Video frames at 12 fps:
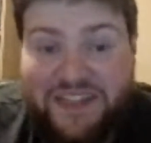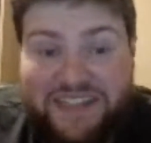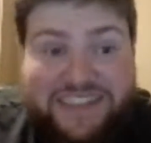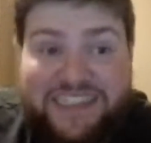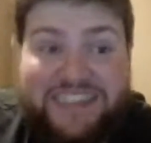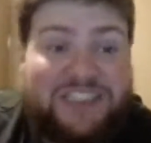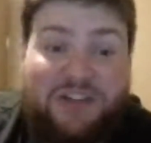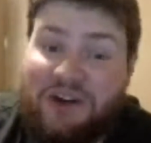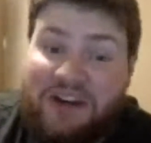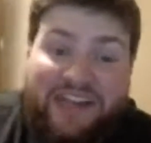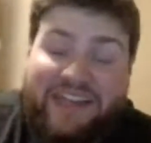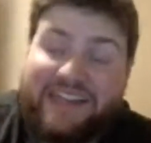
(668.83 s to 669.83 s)
It's
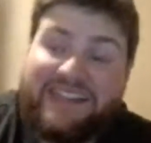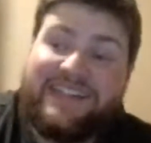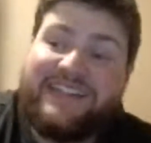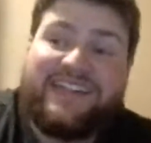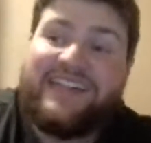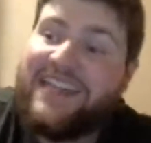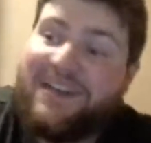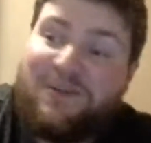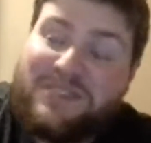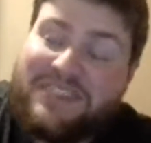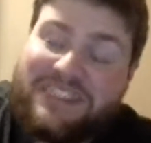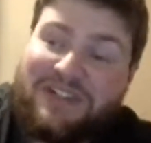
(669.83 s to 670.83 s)
great. It
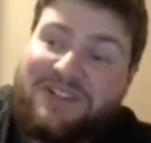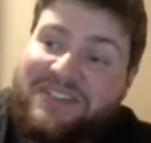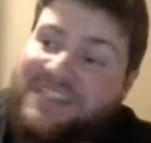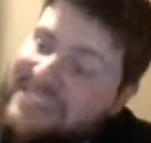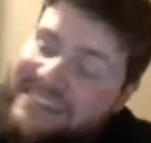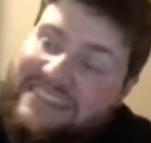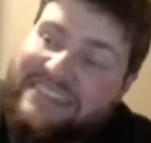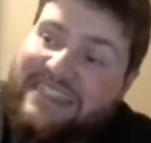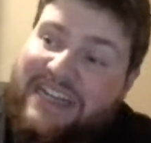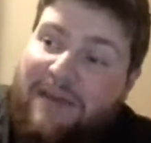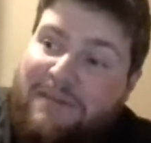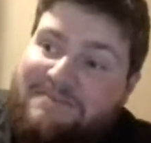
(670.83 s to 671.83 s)
was a turn. I didn't see
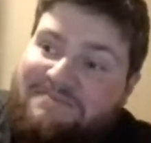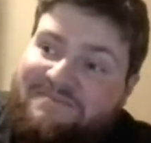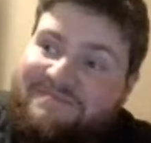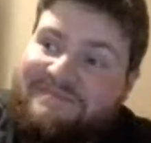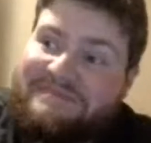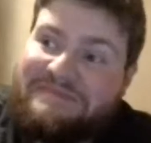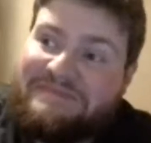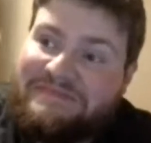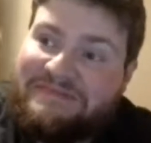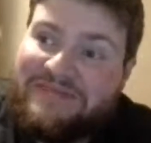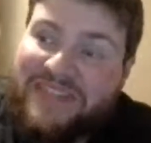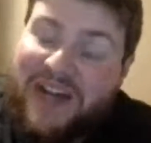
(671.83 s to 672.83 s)
it coming.
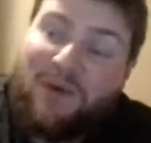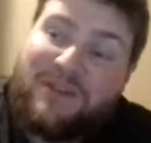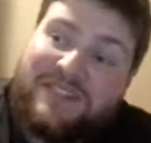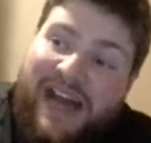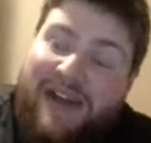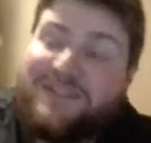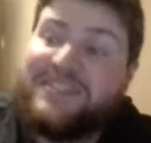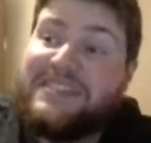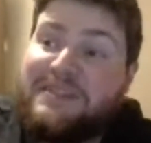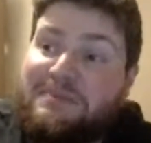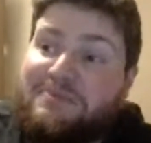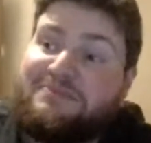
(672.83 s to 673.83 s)
I was half
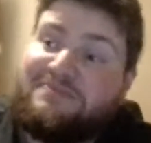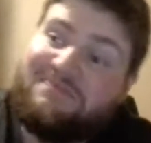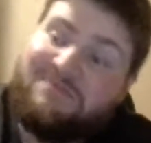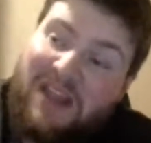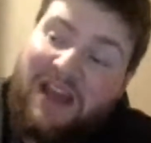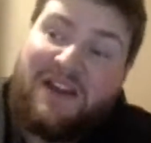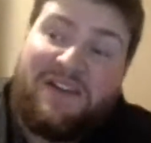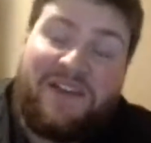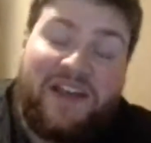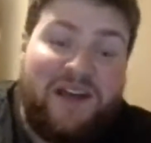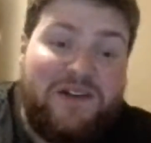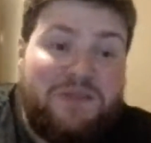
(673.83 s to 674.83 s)
asleep, lying on
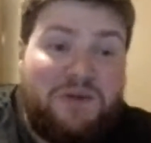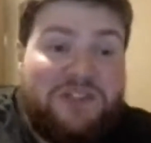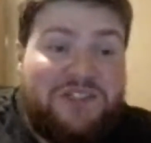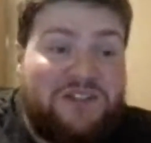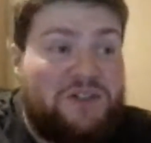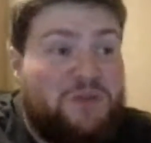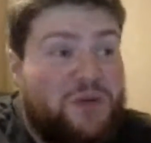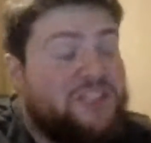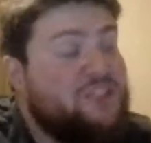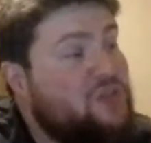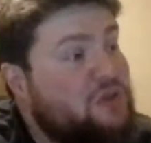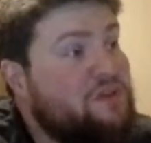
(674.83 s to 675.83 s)
the couch watching it on
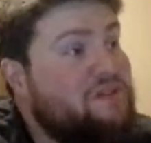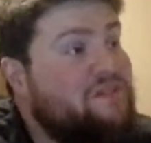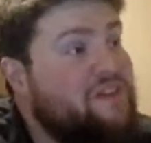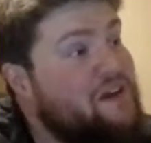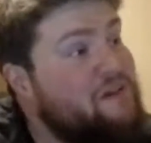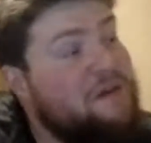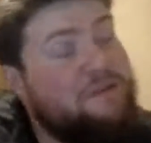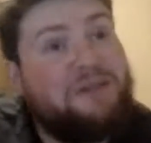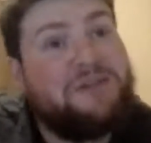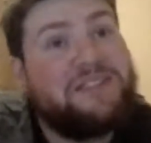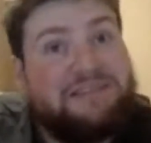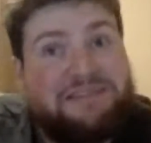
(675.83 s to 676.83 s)
Twitch. To be fair, maybe
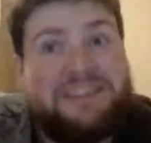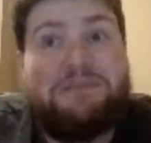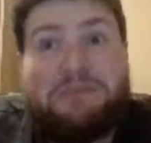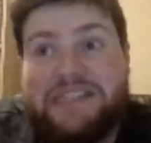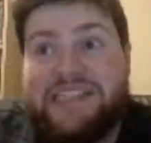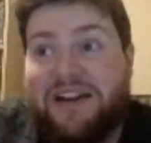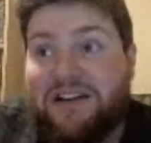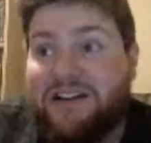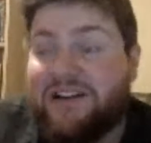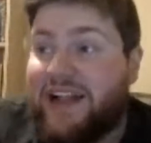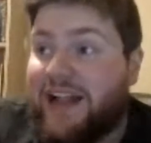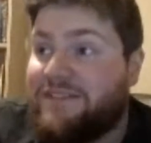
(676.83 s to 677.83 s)
it was deeply
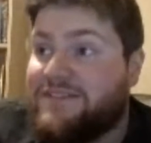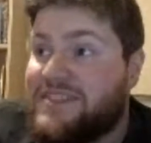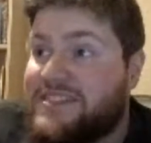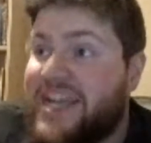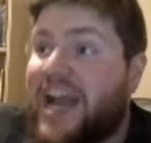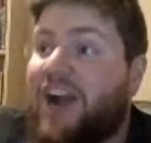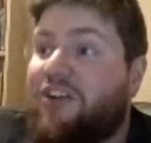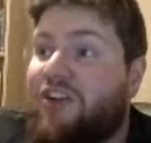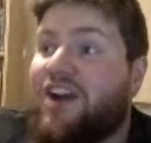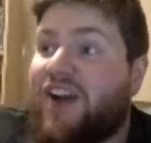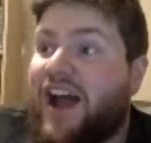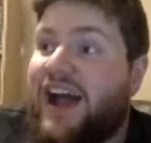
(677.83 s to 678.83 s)

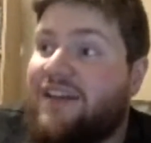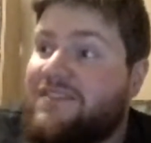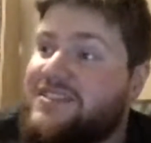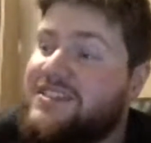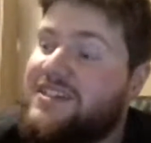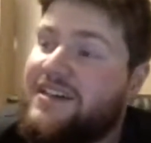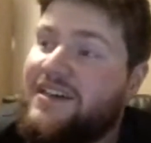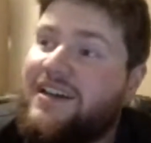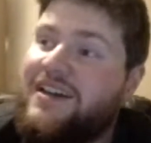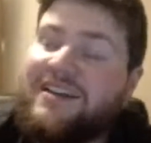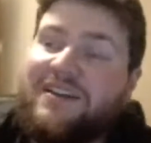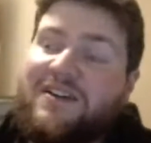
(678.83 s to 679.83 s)
terrorgraphed.
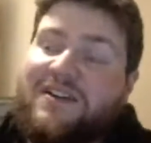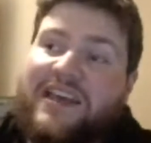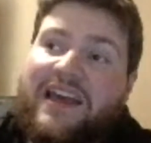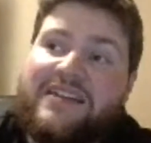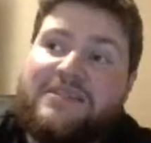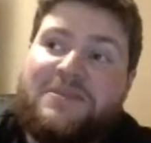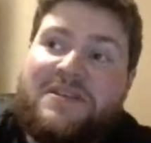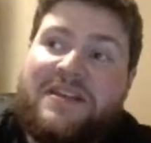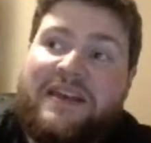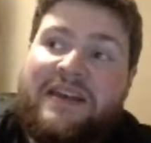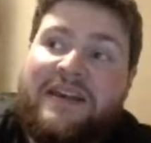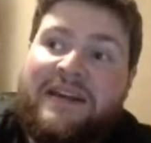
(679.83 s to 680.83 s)
God, I can't
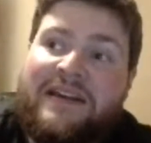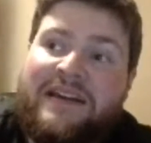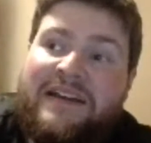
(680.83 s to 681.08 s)
speak.